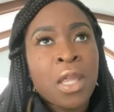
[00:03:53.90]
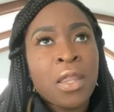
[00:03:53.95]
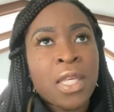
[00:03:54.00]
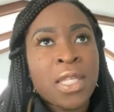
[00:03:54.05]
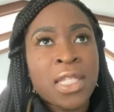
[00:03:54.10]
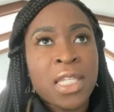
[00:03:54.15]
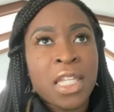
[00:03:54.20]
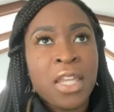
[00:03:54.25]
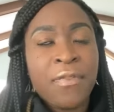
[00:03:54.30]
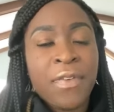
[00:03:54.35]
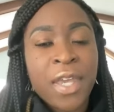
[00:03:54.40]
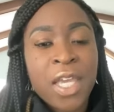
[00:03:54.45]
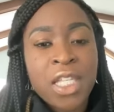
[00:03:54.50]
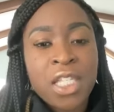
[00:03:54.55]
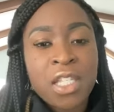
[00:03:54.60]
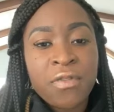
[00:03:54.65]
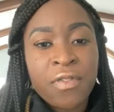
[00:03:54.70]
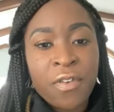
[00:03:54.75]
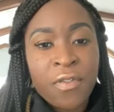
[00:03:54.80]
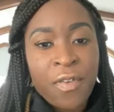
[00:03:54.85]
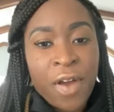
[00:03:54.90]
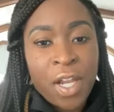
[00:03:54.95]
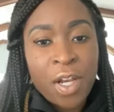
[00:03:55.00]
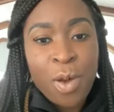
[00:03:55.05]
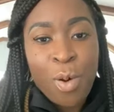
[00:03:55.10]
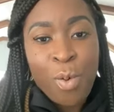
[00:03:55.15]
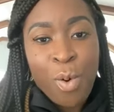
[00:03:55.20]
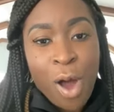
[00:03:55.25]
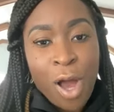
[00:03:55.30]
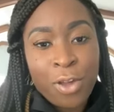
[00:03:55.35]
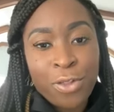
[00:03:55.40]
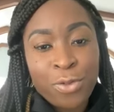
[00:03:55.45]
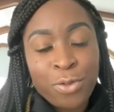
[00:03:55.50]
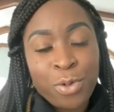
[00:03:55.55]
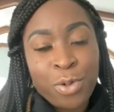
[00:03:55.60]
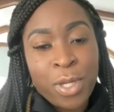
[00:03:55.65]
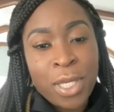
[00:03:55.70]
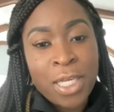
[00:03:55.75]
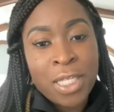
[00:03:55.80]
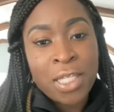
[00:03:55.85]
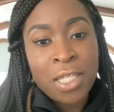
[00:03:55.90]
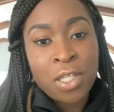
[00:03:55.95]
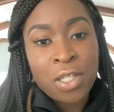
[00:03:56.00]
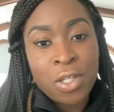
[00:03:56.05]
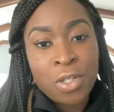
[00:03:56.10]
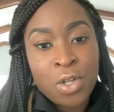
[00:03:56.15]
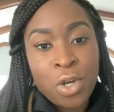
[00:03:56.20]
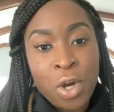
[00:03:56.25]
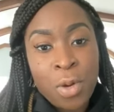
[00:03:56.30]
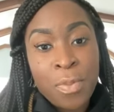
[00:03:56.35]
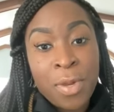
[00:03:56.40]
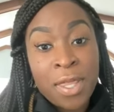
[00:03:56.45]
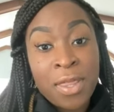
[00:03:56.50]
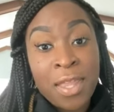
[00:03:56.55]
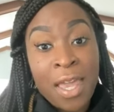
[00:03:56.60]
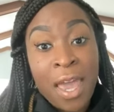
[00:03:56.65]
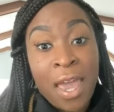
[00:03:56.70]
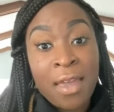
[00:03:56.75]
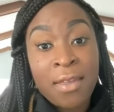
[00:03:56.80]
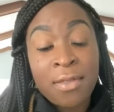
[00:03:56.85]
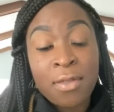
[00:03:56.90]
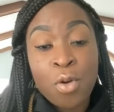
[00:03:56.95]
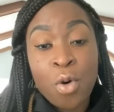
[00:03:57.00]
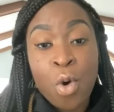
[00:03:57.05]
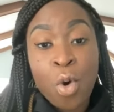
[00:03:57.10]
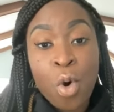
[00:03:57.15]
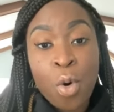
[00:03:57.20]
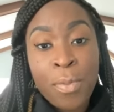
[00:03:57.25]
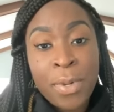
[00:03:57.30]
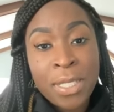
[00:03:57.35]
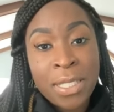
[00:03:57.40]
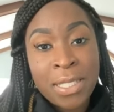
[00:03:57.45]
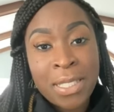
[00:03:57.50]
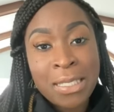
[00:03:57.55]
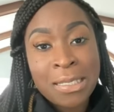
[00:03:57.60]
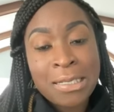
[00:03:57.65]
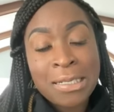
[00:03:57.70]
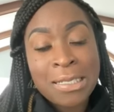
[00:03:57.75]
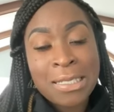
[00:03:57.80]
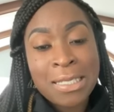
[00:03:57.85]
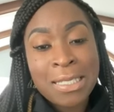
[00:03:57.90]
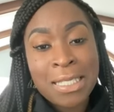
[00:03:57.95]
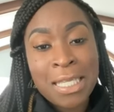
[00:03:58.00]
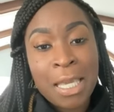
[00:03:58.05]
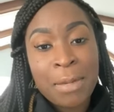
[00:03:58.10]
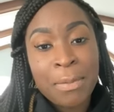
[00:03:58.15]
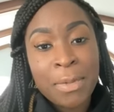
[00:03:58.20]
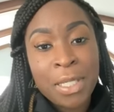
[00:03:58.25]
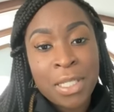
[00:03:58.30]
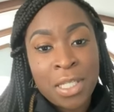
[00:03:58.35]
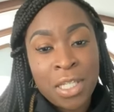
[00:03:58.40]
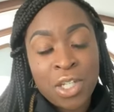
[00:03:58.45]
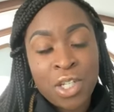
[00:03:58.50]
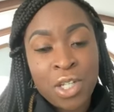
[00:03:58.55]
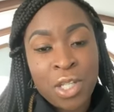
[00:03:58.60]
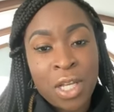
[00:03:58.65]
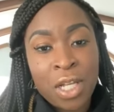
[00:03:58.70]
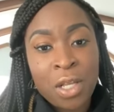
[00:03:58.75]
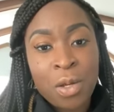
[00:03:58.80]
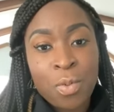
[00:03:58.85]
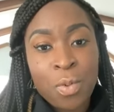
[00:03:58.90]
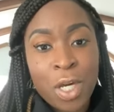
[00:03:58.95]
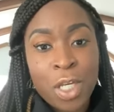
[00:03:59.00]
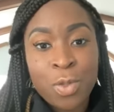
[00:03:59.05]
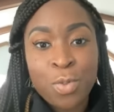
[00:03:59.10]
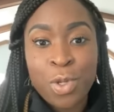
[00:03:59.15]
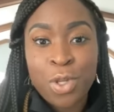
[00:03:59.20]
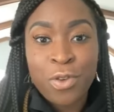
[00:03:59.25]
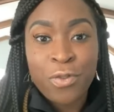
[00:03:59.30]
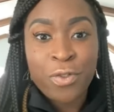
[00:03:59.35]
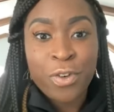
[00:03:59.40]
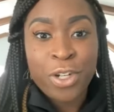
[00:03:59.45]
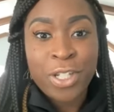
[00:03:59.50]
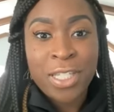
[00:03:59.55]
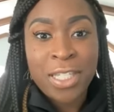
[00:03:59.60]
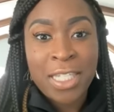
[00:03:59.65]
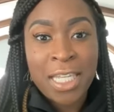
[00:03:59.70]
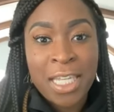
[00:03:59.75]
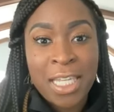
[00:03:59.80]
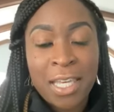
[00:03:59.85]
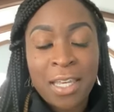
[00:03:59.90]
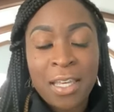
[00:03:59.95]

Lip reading: The significance of a final walkthrough is to determine that the home is still in the same condition that it was when you first seen